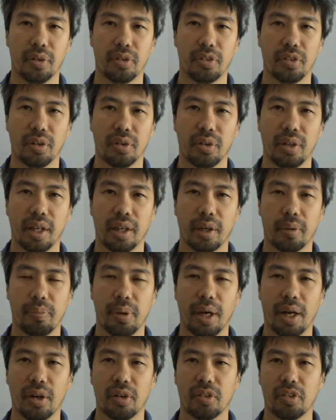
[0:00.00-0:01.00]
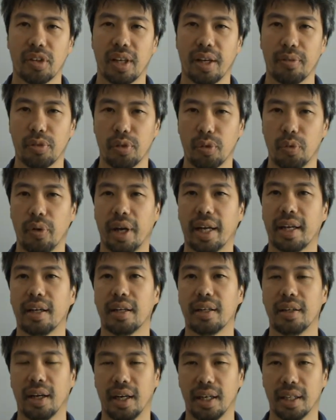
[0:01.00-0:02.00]
So the other powers have to
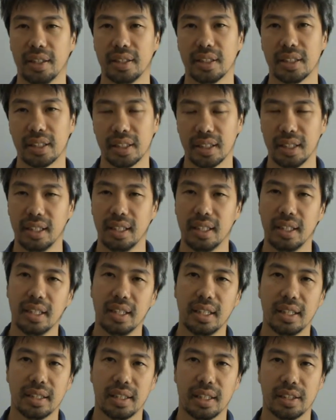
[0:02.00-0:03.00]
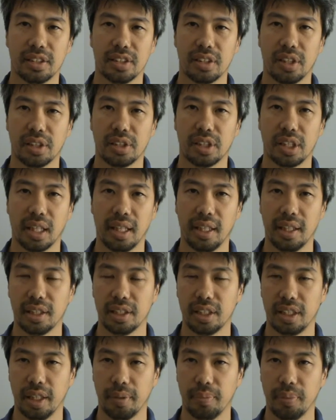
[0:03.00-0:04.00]
recognize that such a
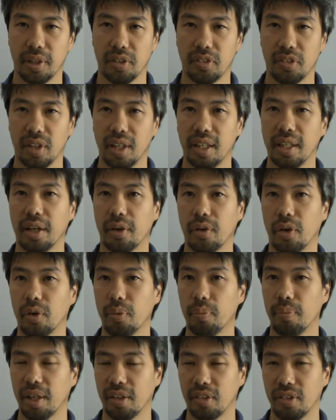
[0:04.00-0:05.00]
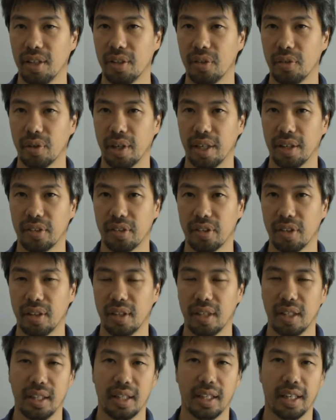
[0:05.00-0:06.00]
leadership is in their own best interest
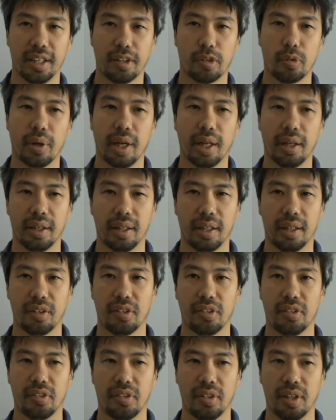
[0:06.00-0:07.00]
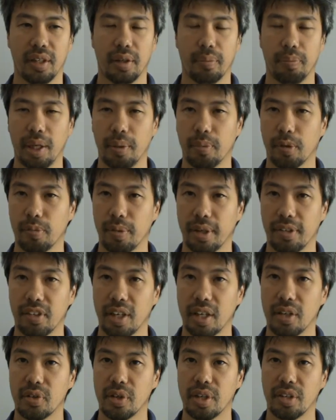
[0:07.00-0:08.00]
as well as in people's best
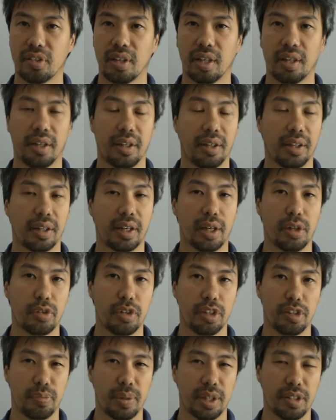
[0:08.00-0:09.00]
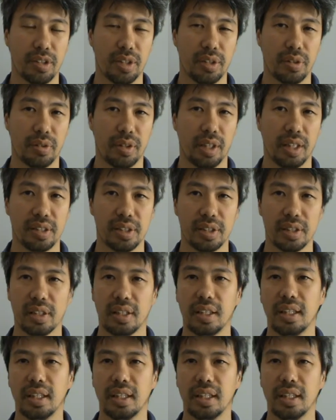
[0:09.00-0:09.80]
interest and in the country's best interest.